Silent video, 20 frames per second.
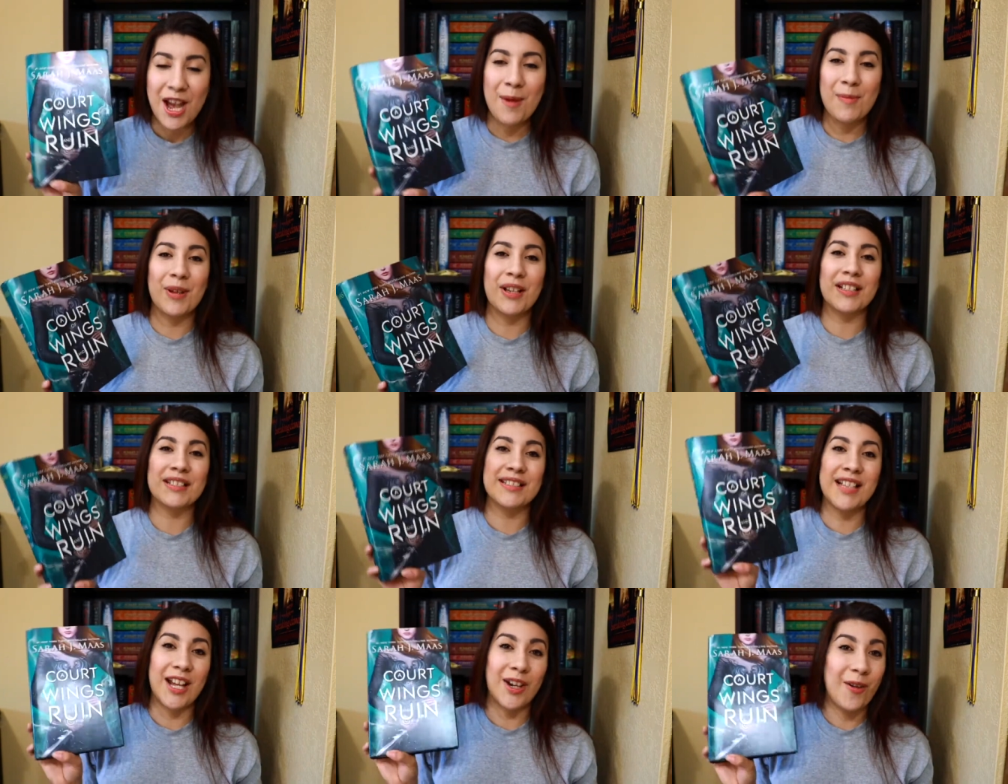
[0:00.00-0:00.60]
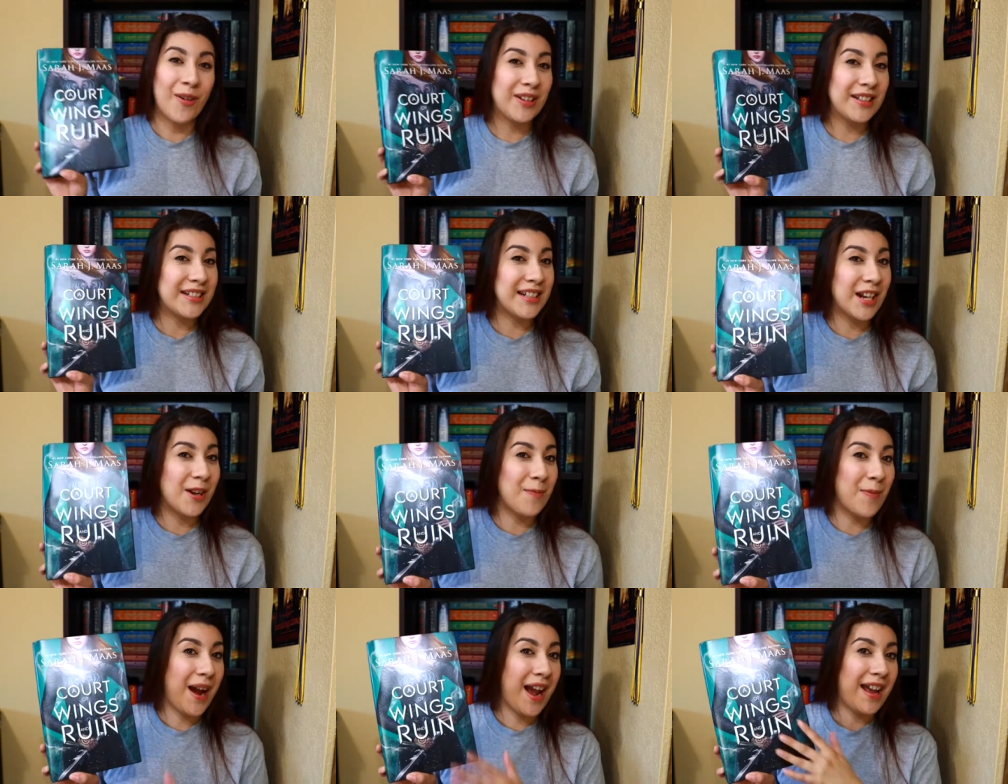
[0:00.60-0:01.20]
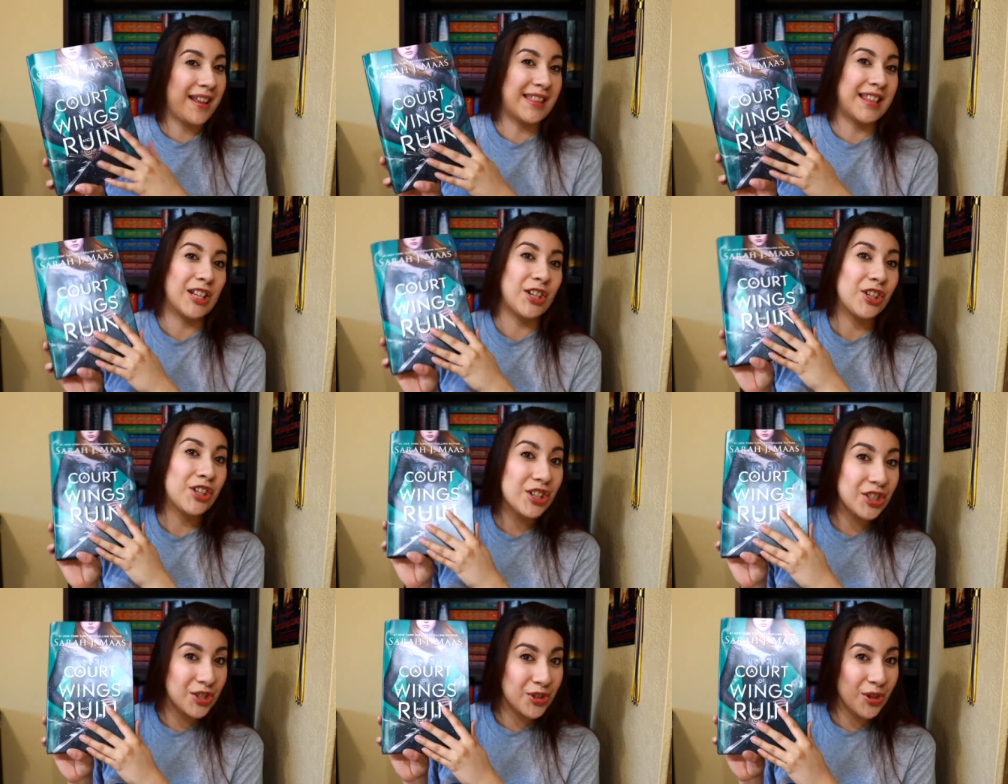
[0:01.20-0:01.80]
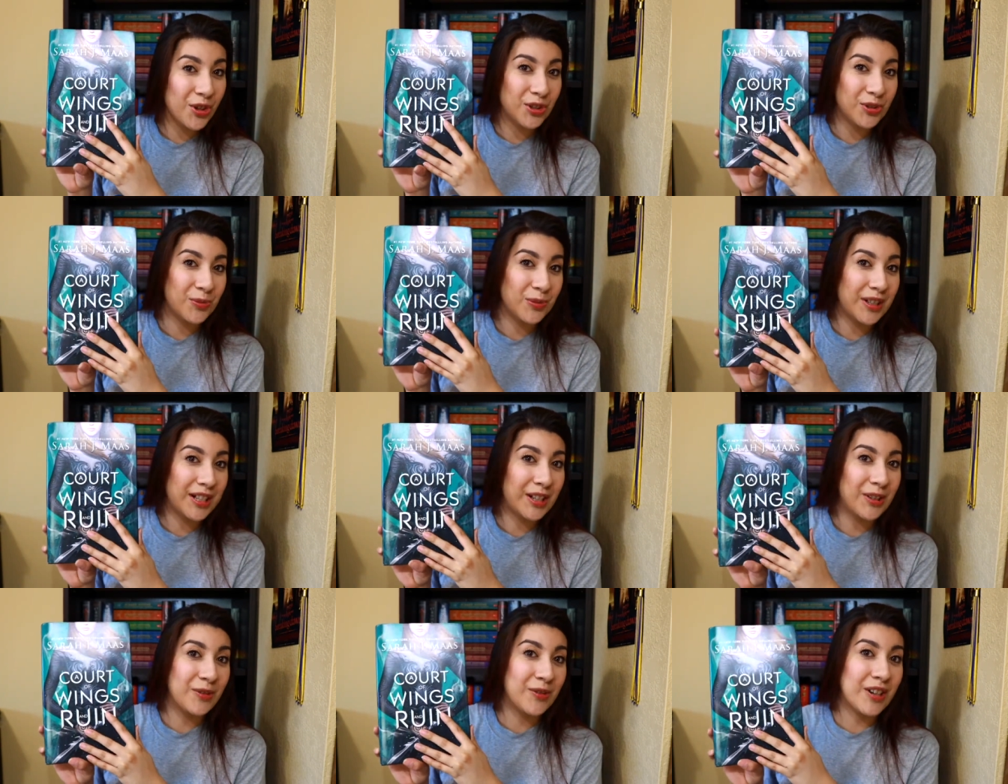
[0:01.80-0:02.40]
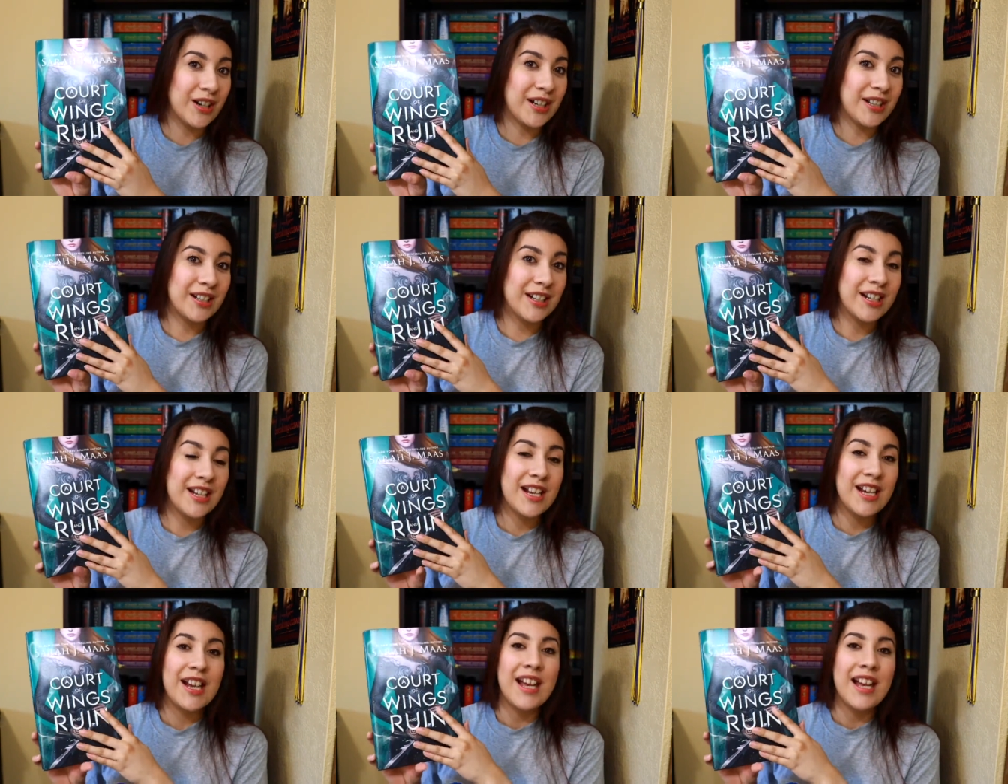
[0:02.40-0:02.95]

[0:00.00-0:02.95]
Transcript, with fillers: because not only did I buy the Goodreads reading one,